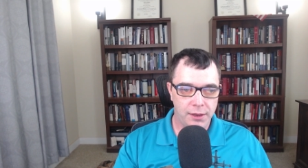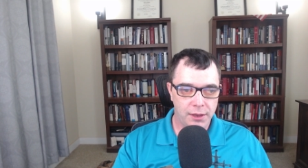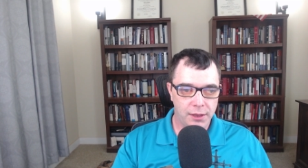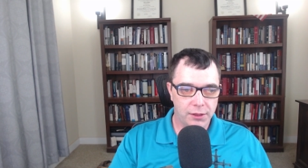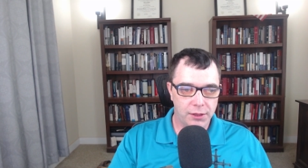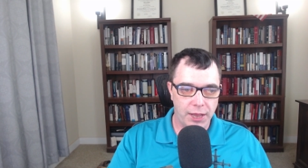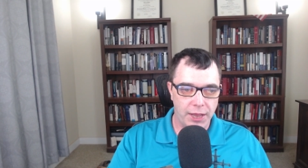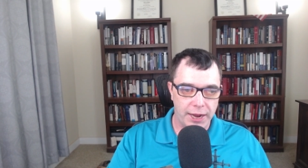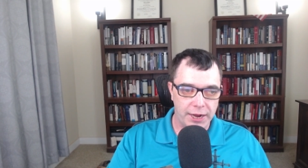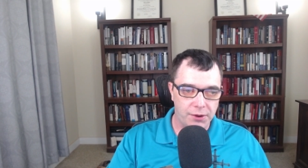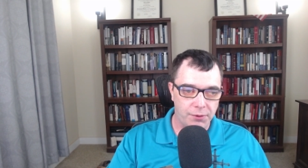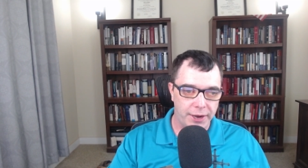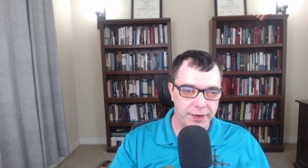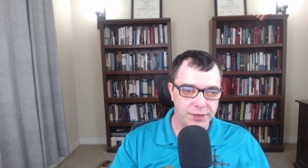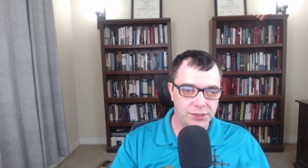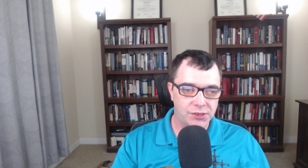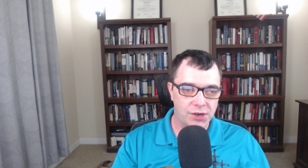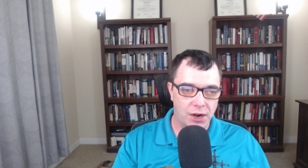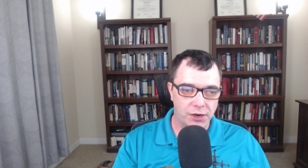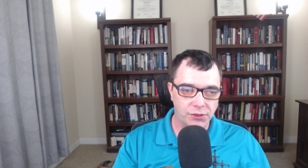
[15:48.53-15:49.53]

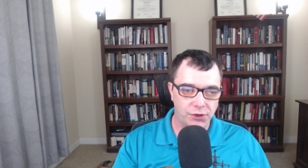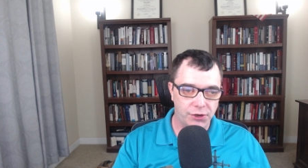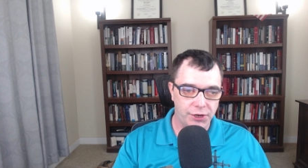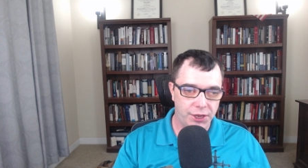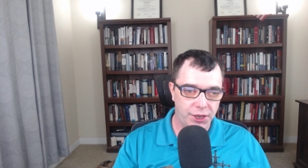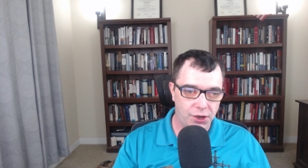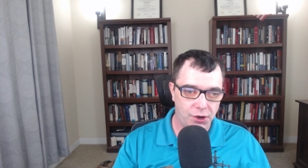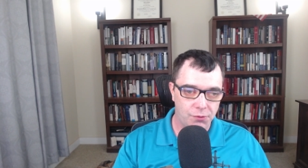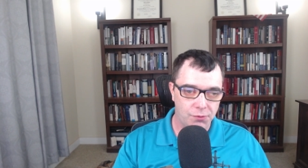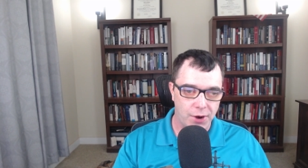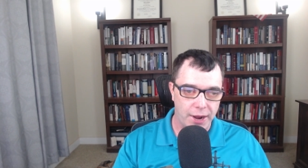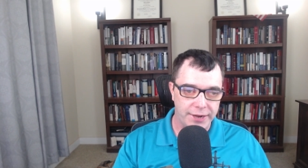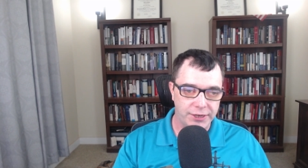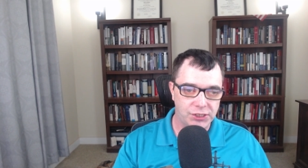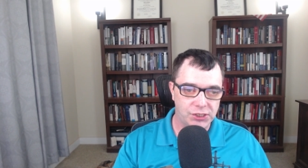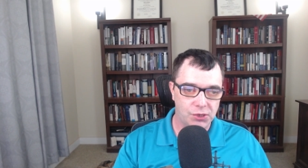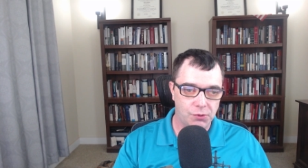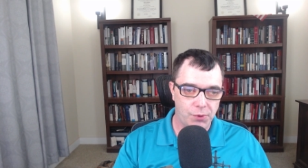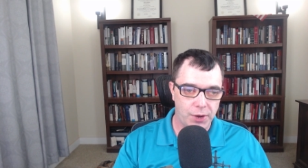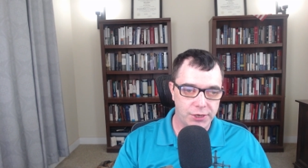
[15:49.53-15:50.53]
Likewise, Doctor Hill writes,
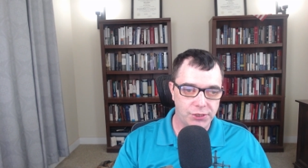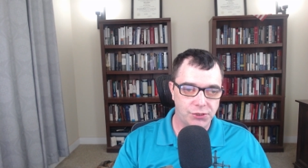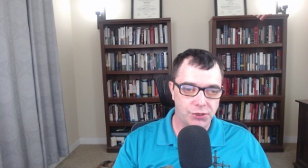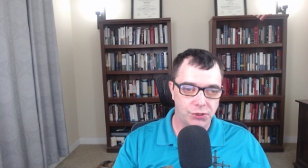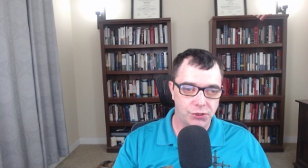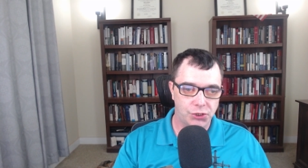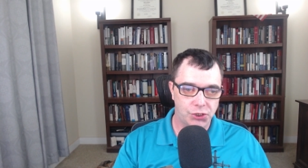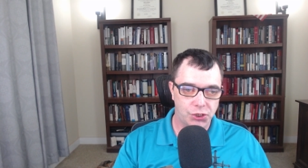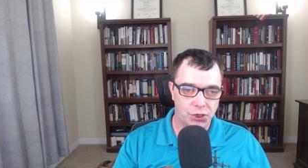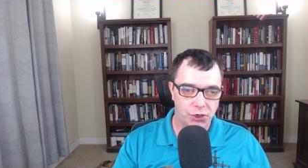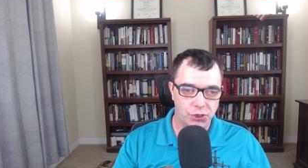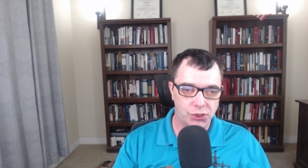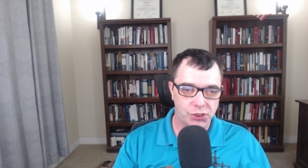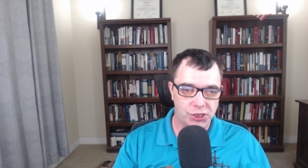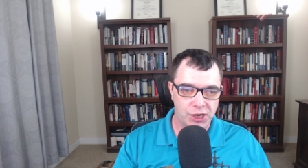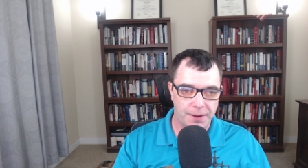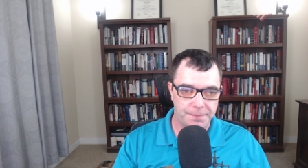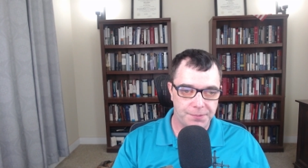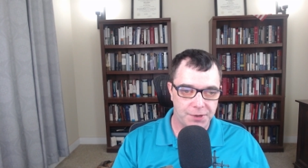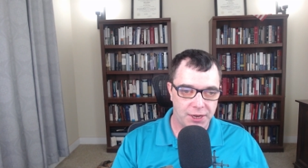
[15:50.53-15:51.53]
the Western Church
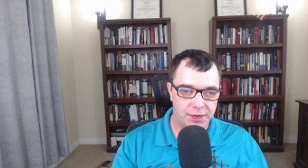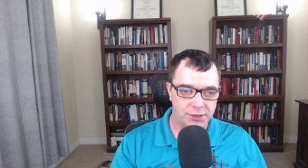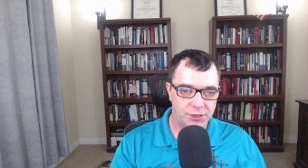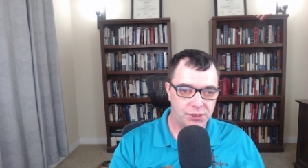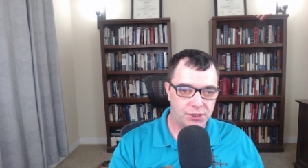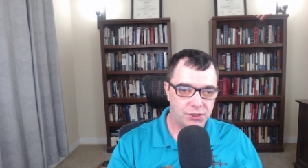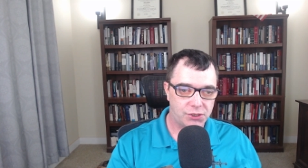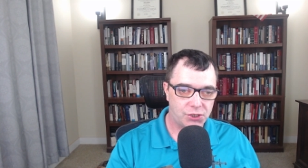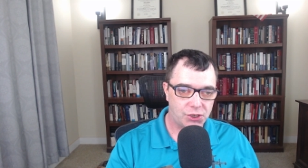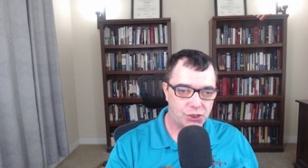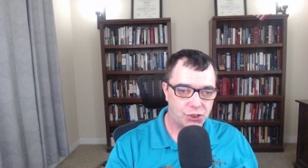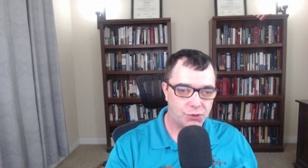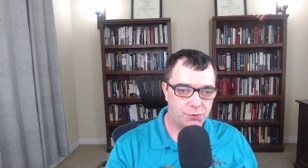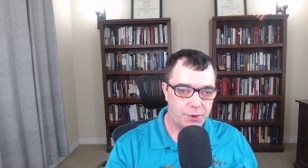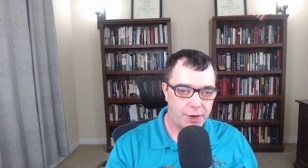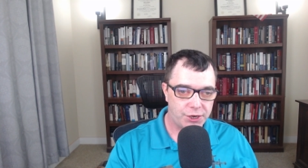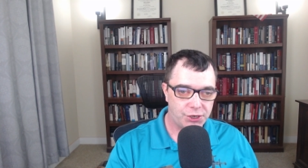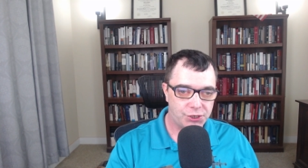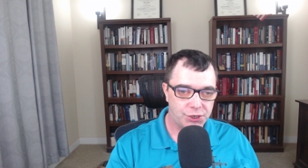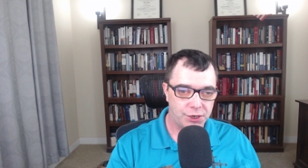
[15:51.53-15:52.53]
stepped into the
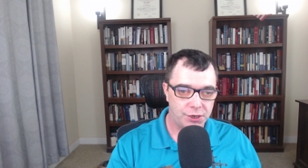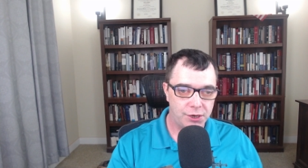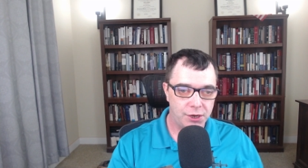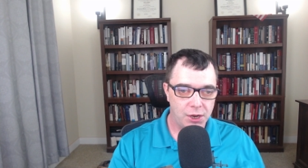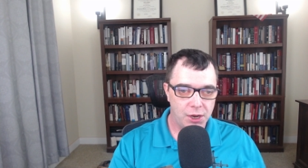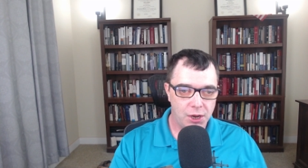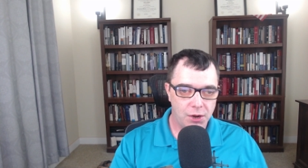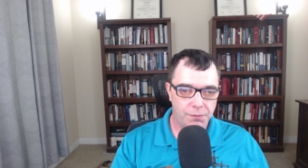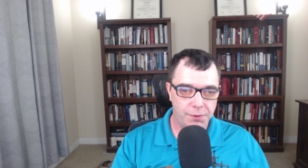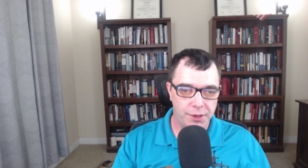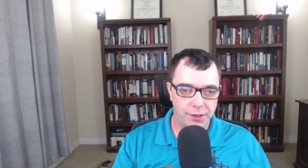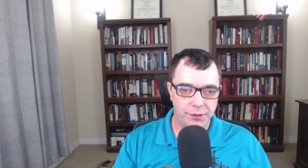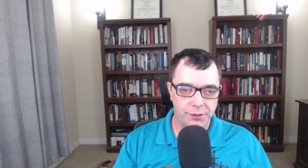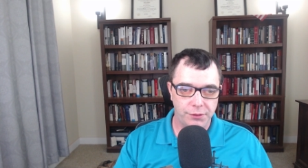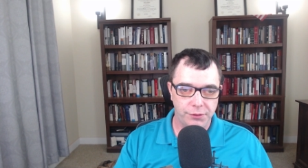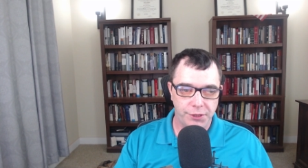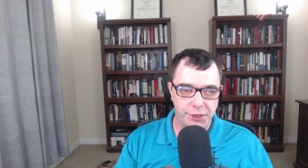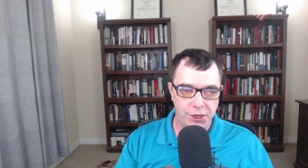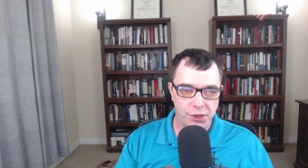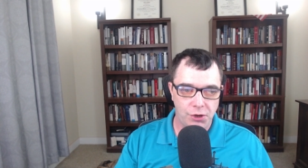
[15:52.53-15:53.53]
situation when
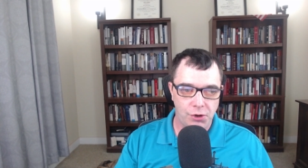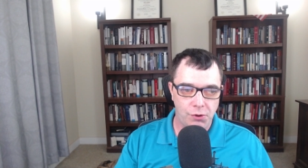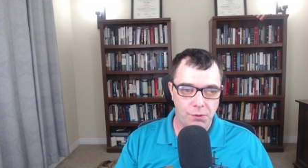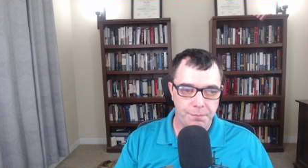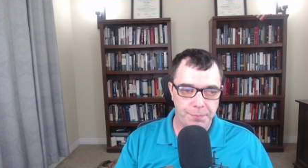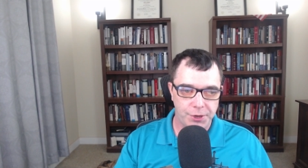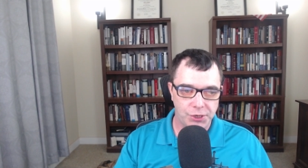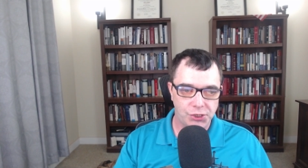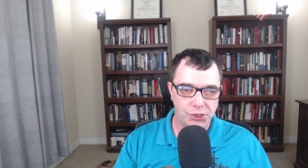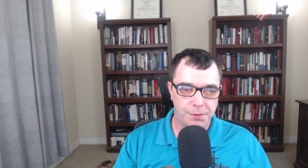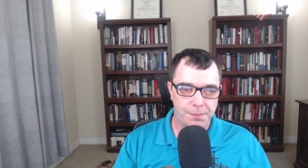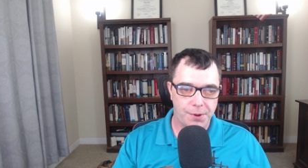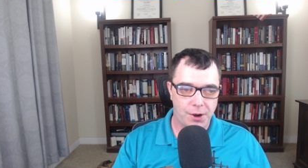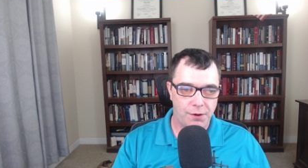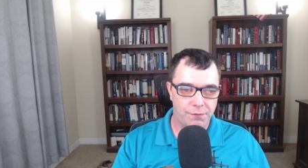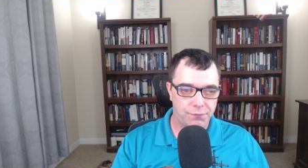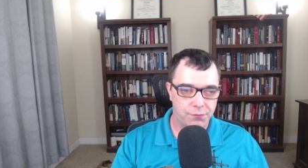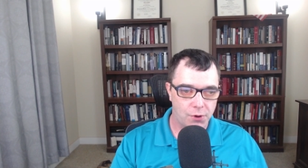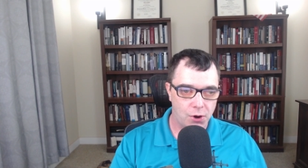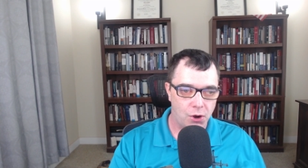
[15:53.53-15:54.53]
Leo, Bishop
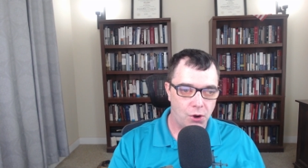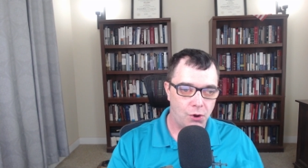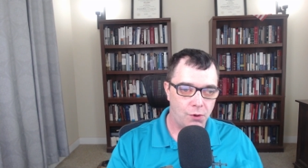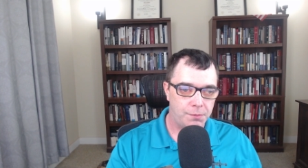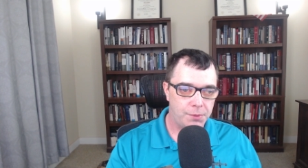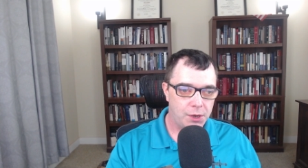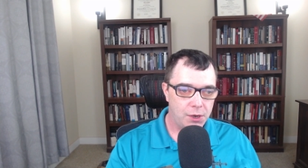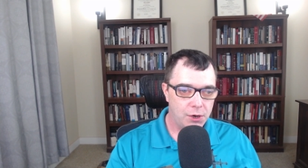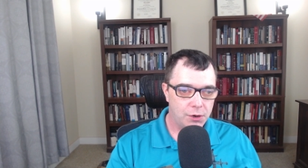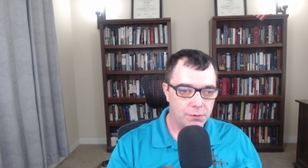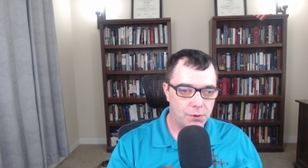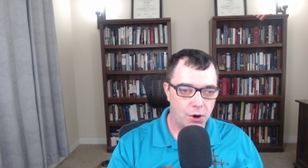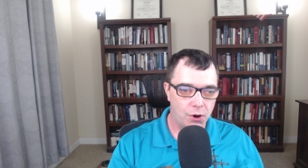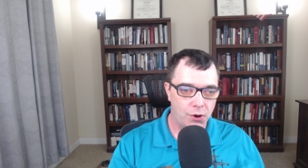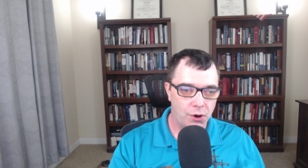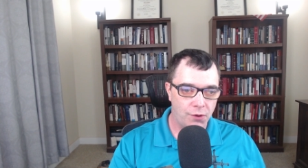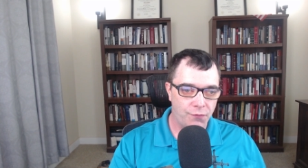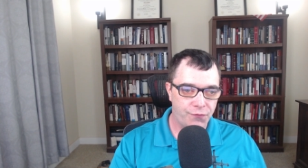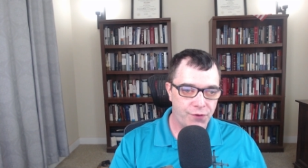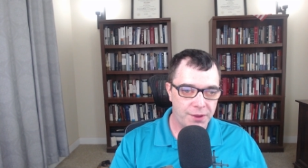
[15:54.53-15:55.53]
of Rome,
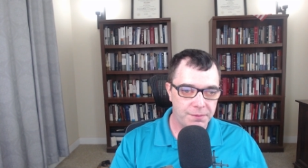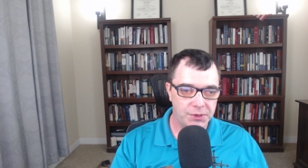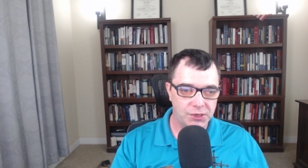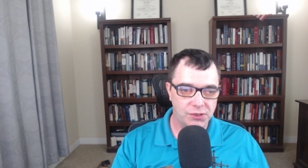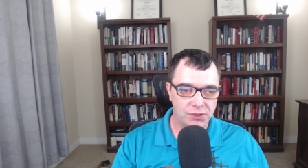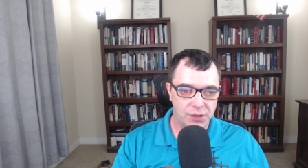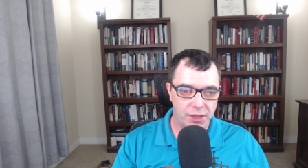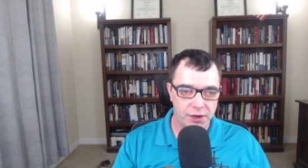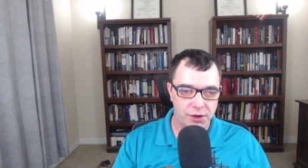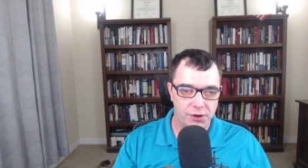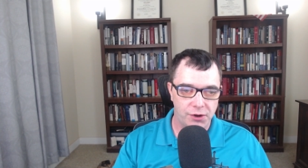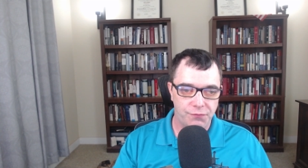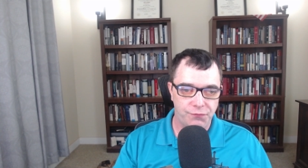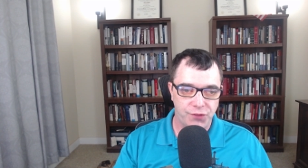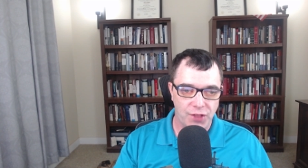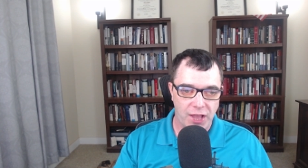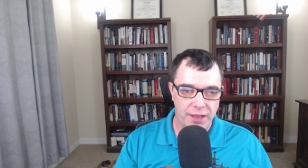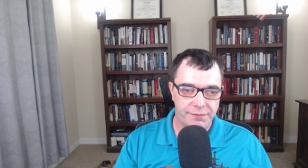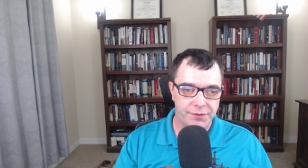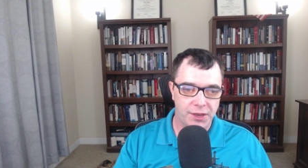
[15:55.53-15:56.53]
wrote a famous letter to
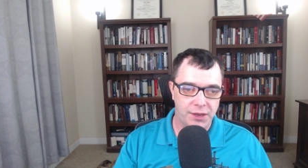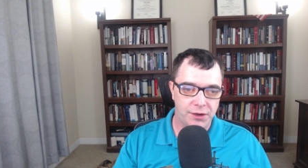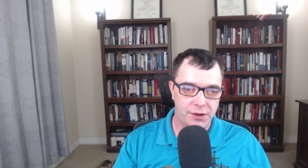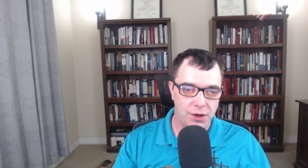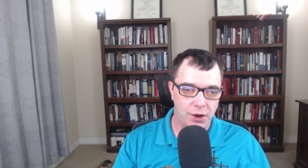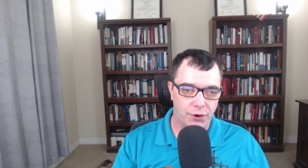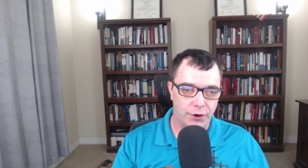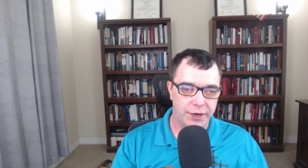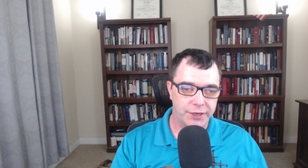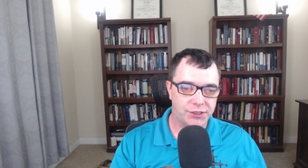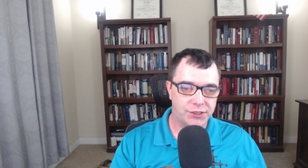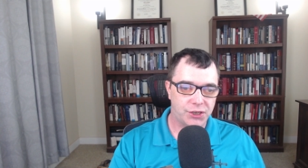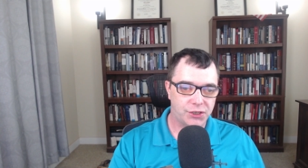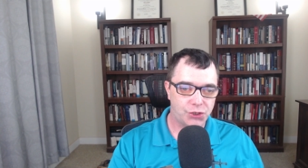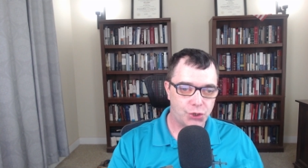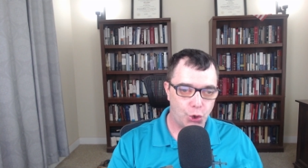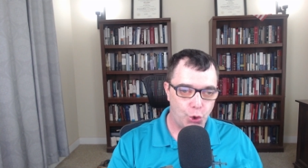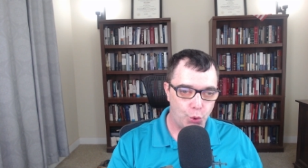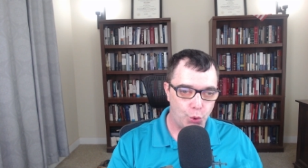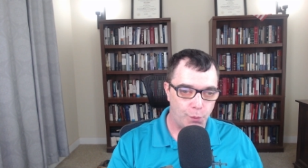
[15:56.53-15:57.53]
Flavian known as the
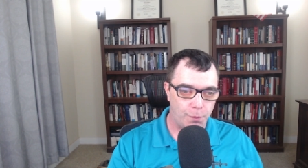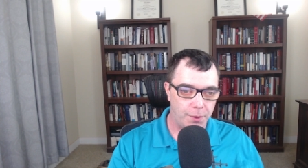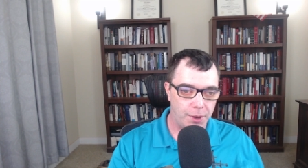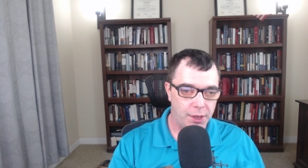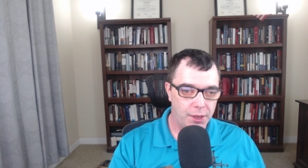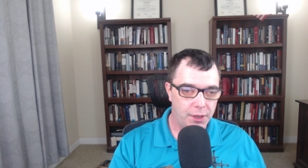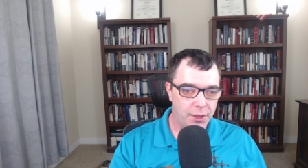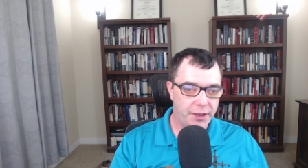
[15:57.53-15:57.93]
Tome,